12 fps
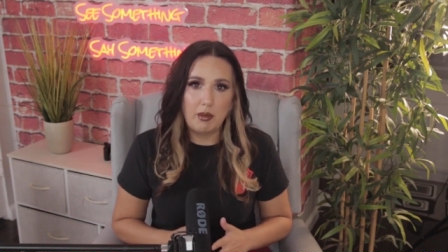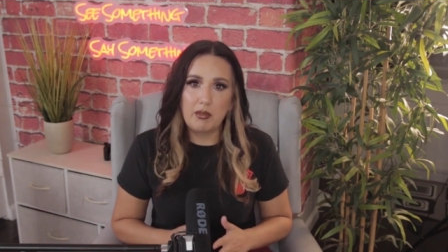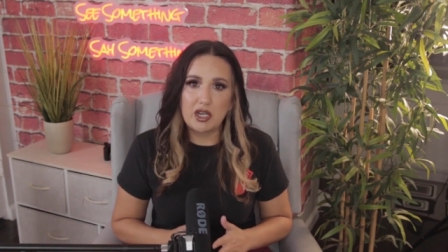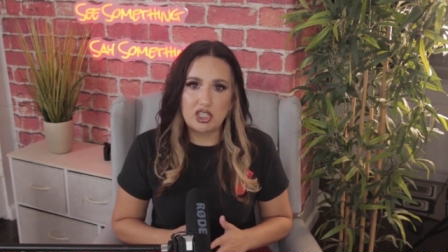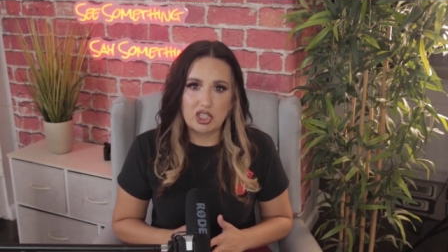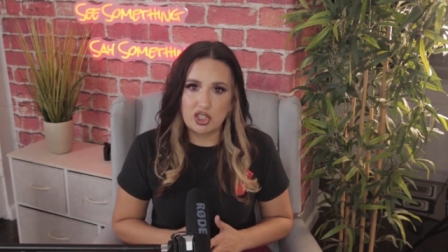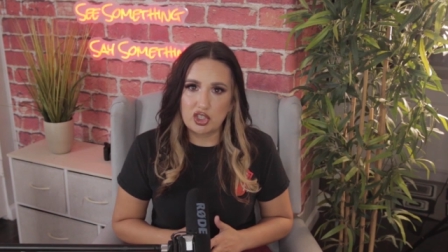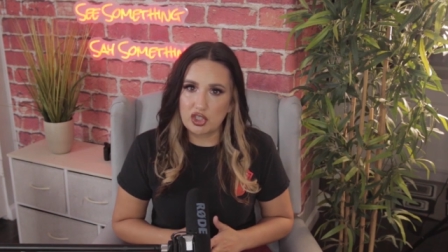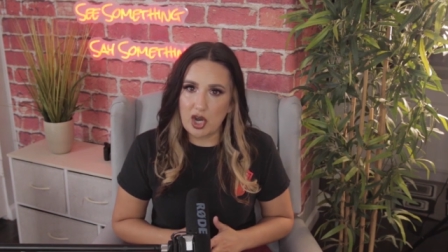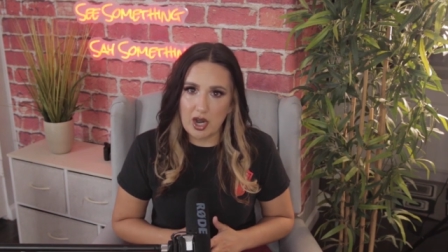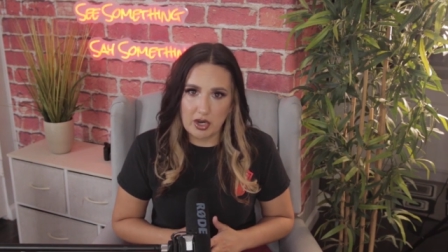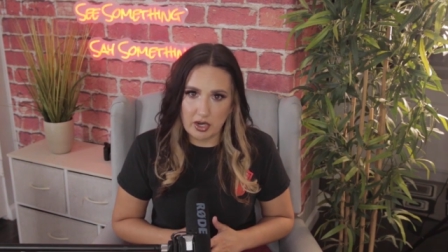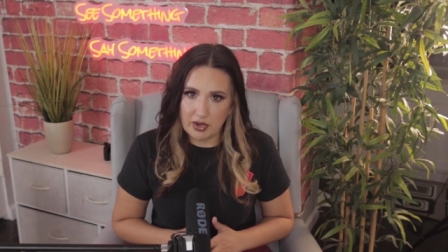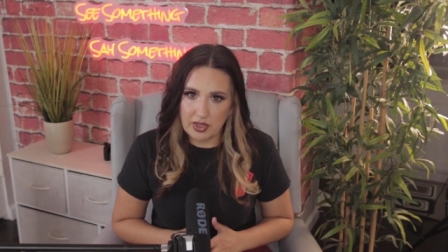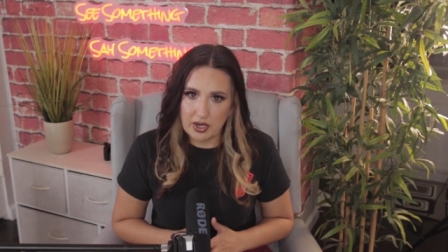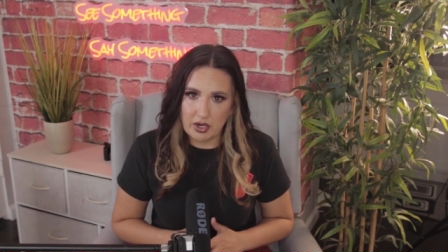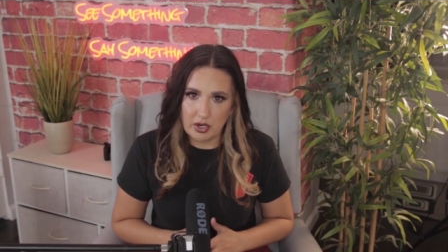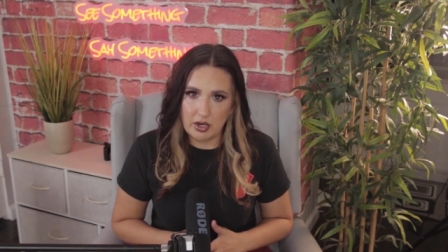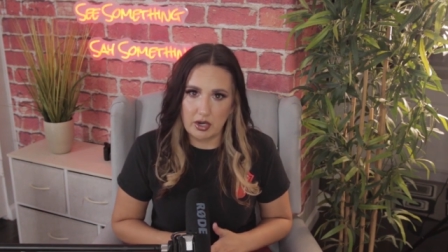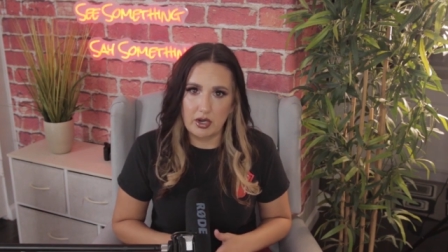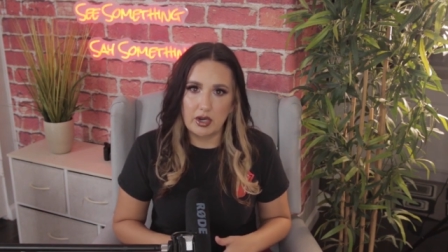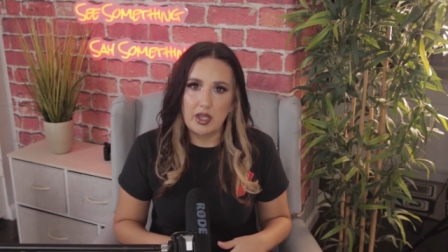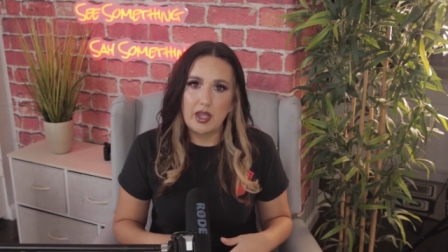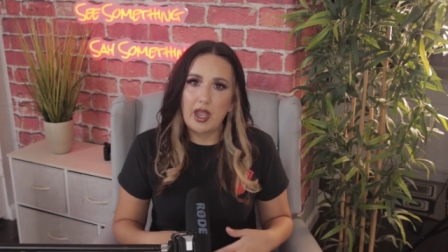much stronger than her,